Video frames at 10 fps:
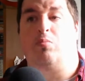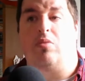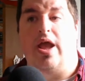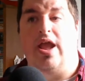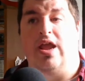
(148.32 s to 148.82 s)

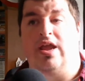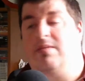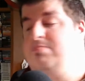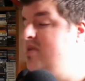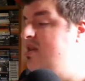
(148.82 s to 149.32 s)

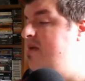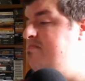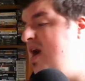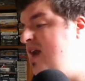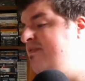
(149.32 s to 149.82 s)

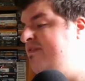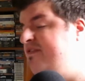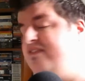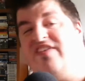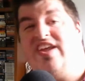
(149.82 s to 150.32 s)
Not a
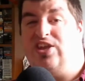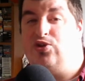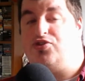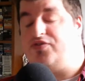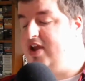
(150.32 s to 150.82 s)

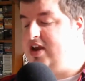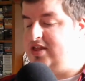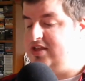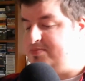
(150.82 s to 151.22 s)
huge fan of this,